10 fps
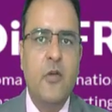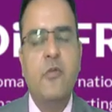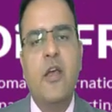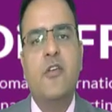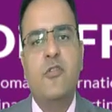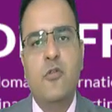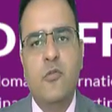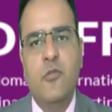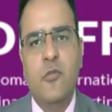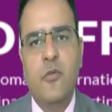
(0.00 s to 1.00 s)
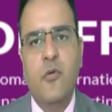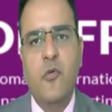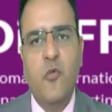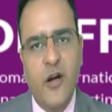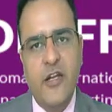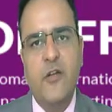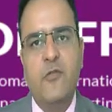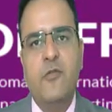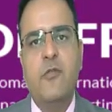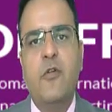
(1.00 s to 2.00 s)
We assume, what
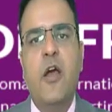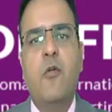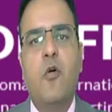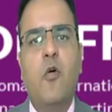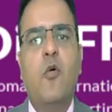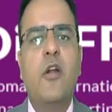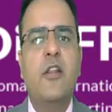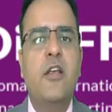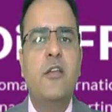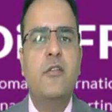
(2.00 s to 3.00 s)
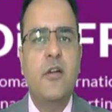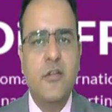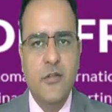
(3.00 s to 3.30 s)
if we would have owned these